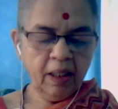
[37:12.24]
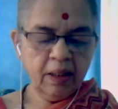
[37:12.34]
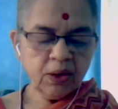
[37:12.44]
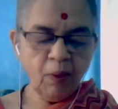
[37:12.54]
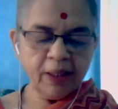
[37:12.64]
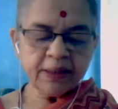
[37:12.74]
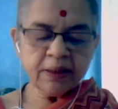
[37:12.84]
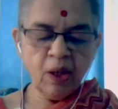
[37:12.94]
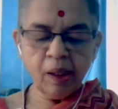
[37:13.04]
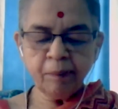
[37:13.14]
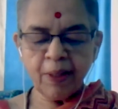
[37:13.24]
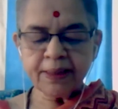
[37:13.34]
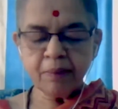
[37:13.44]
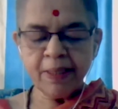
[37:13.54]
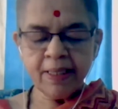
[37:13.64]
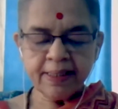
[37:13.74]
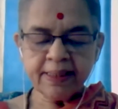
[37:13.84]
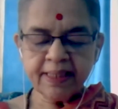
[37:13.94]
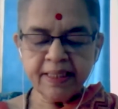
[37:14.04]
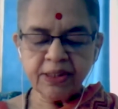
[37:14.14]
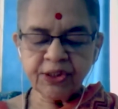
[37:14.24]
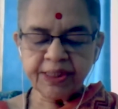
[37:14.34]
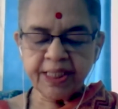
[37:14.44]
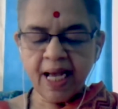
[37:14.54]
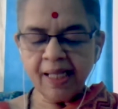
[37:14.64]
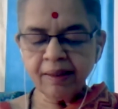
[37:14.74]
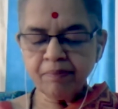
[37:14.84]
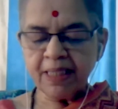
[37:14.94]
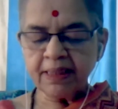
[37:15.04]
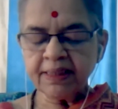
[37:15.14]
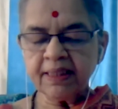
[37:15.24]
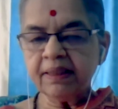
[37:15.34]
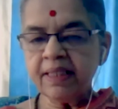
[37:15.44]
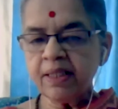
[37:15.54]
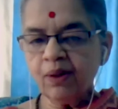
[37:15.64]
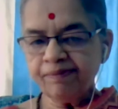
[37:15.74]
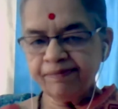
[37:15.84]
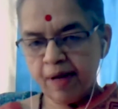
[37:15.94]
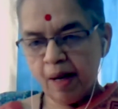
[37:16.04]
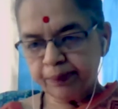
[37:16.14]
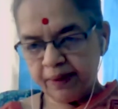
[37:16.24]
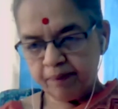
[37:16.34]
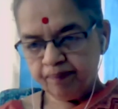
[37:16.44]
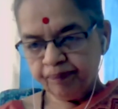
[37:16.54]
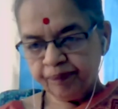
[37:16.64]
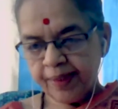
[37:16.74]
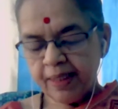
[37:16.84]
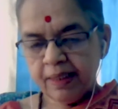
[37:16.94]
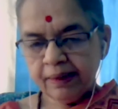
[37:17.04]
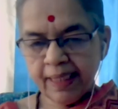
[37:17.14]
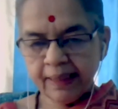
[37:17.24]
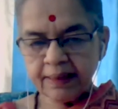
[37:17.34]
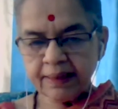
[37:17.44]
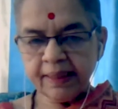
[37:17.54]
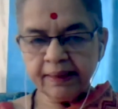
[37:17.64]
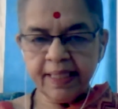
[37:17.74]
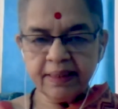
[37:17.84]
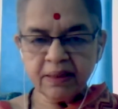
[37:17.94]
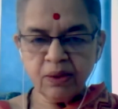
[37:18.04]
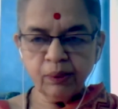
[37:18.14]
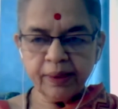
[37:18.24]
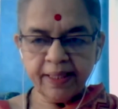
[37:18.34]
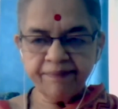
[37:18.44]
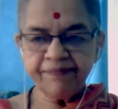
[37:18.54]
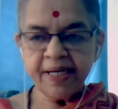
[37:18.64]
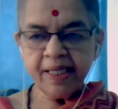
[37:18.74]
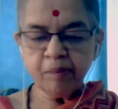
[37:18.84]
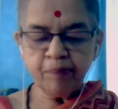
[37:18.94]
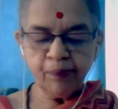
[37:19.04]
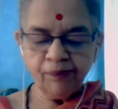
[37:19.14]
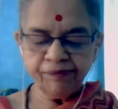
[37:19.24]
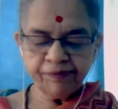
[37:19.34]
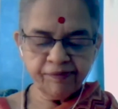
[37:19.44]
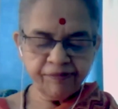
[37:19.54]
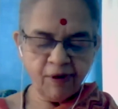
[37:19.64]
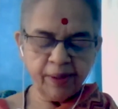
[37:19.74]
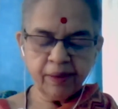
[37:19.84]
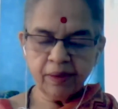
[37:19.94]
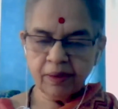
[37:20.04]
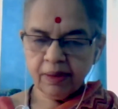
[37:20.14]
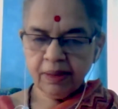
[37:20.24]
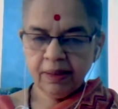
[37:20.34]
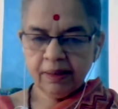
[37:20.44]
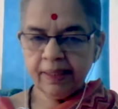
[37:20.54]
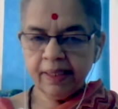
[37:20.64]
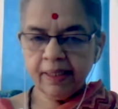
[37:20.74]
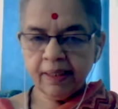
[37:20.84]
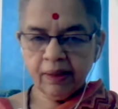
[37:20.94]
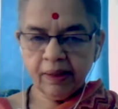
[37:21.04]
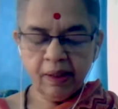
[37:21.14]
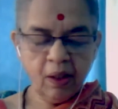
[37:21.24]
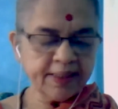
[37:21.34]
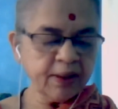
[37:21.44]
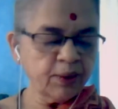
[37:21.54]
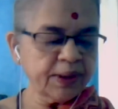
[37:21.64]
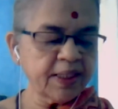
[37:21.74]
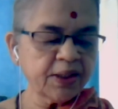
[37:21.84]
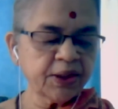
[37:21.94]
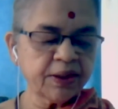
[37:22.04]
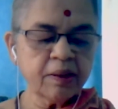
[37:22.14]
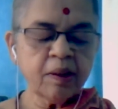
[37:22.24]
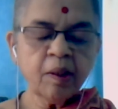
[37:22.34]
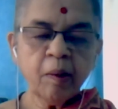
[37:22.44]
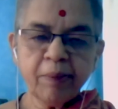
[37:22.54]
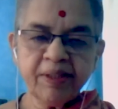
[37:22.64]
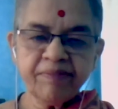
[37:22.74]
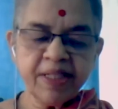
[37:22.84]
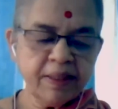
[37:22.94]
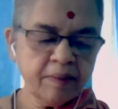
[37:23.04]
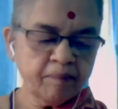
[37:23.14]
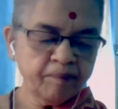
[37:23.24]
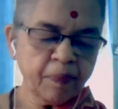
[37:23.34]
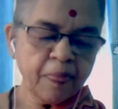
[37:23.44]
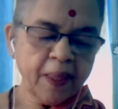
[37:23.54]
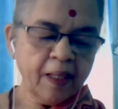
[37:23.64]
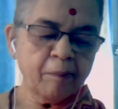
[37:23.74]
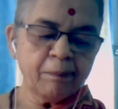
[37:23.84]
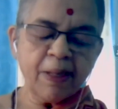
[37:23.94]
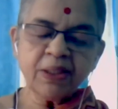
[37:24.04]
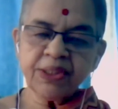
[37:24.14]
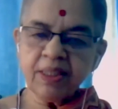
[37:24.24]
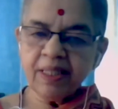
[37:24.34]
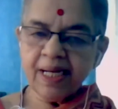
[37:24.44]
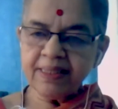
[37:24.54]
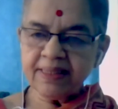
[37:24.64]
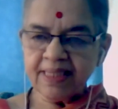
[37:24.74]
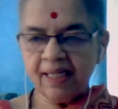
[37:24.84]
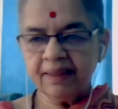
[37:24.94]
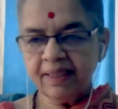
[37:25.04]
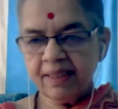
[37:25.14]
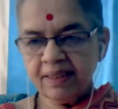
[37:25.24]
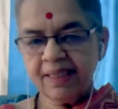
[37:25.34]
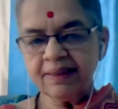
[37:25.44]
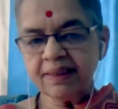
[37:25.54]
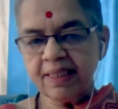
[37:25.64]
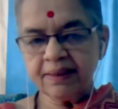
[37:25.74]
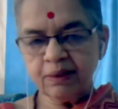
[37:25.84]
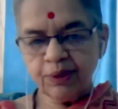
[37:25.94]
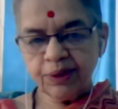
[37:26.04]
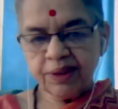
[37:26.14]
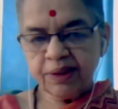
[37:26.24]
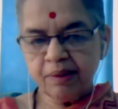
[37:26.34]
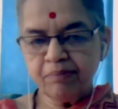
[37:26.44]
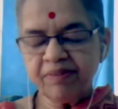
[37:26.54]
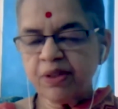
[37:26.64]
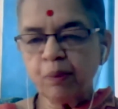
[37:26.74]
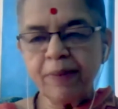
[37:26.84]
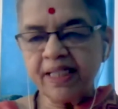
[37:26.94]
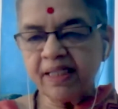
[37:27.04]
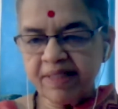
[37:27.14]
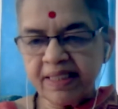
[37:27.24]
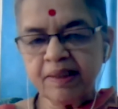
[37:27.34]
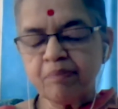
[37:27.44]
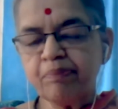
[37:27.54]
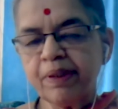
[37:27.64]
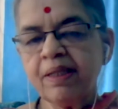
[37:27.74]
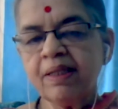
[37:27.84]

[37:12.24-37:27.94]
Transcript: So what is not possible is the Nishchayatmaka Siddhi of Vyapti. That is that there is no definite proof for the association between Paksha and Sadhya. That is the association between, to make it very simple,